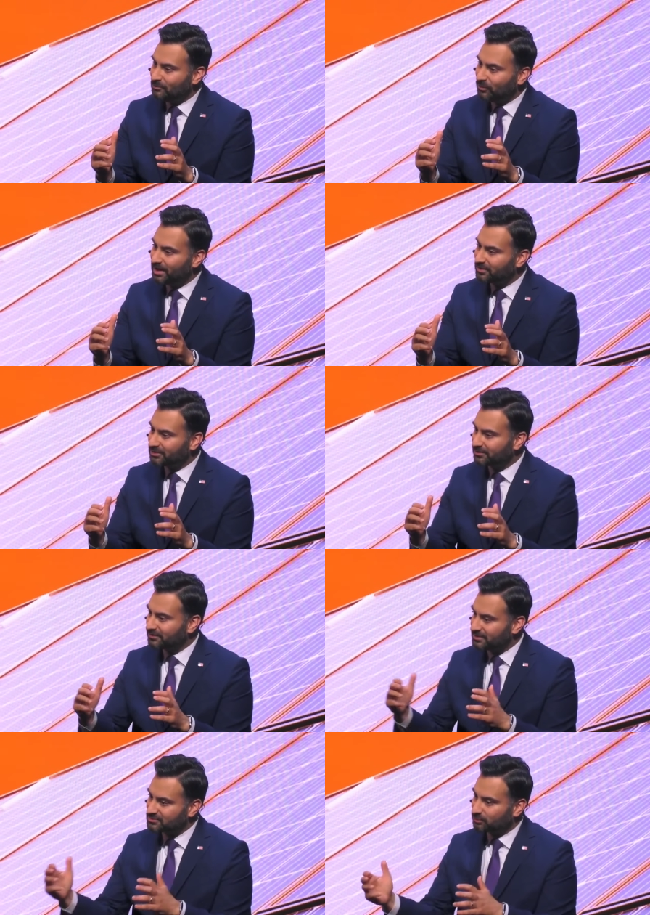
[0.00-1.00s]
whether
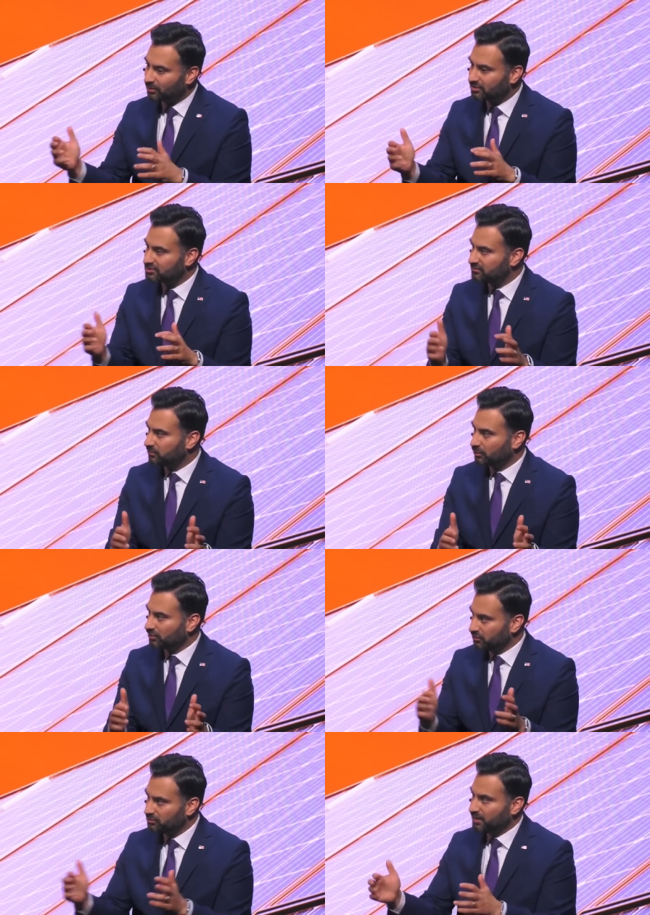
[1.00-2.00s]
this works for
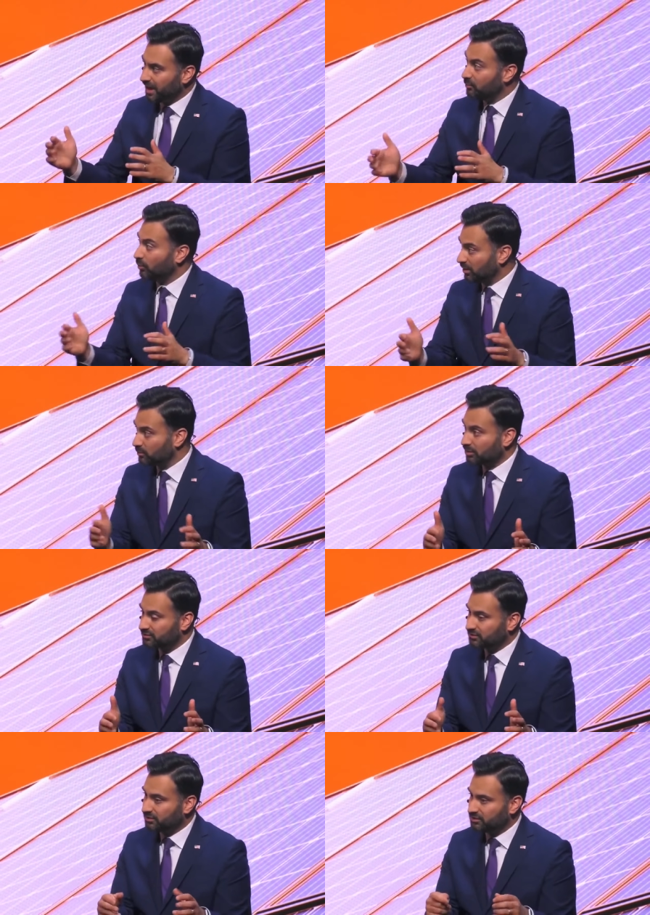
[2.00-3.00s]
you and what
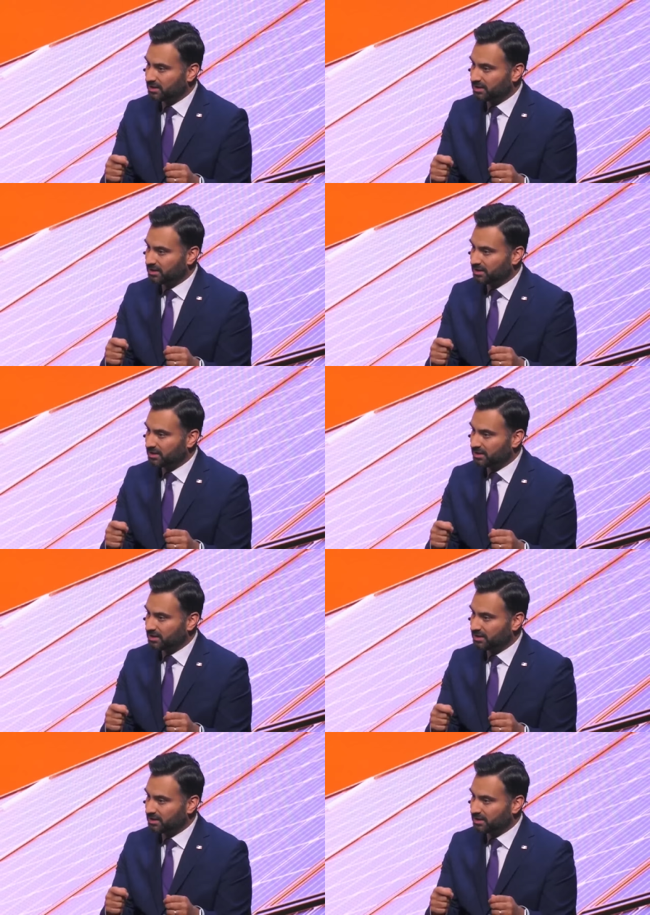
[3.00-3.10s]
works for you.